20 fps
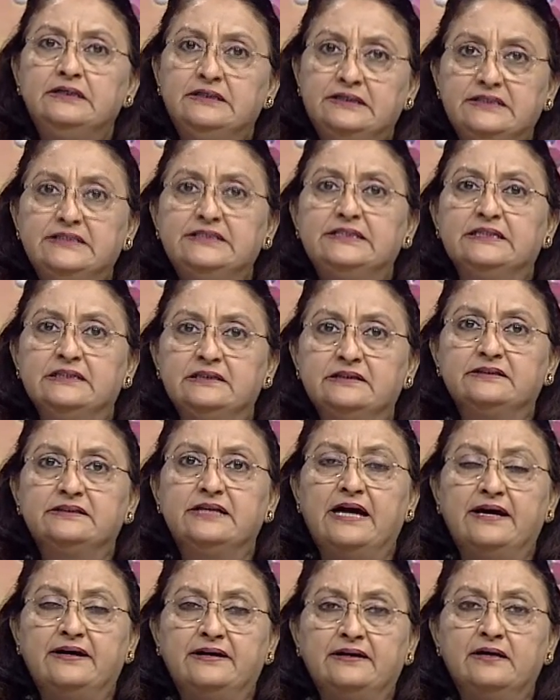detailed
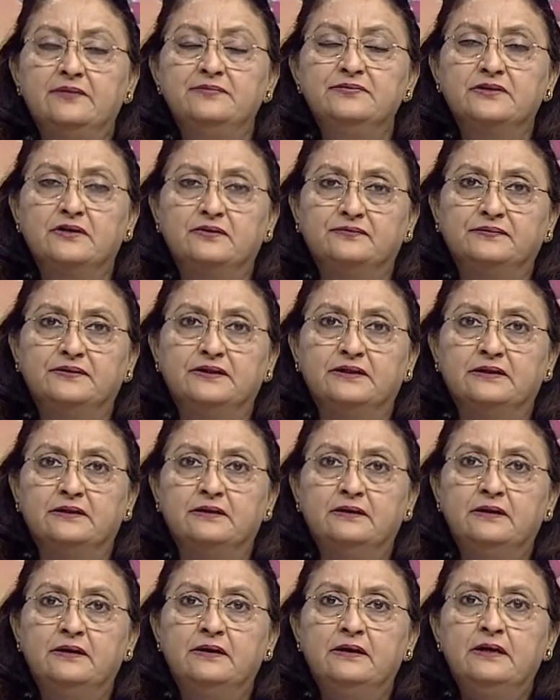diagrams of the
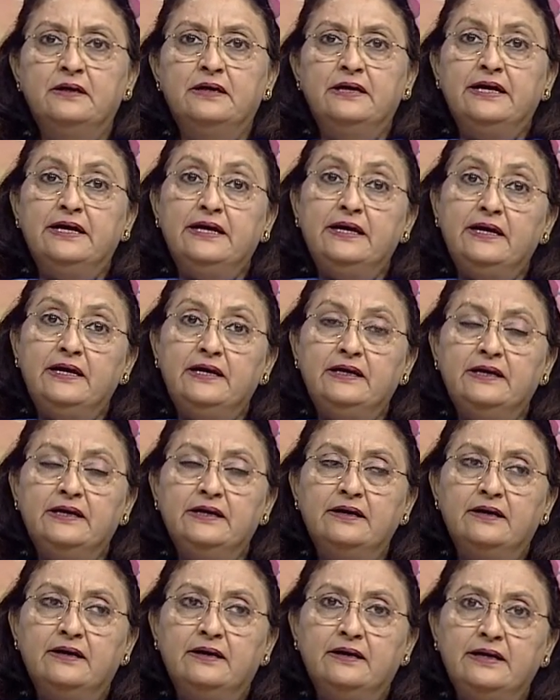
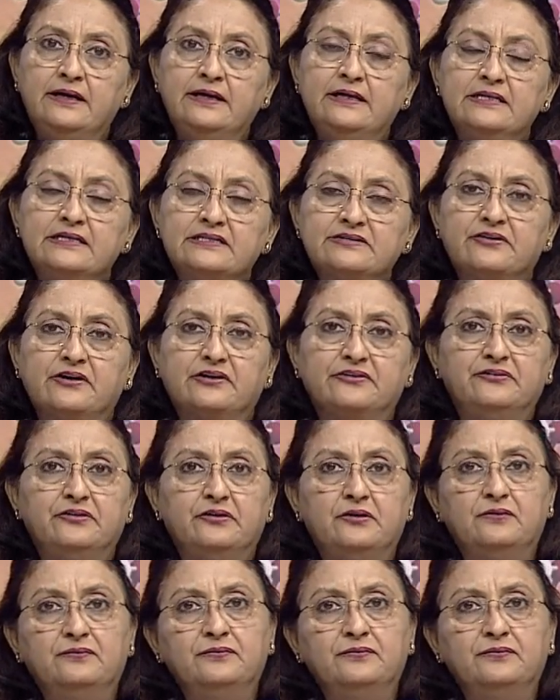inner, uh, inner structure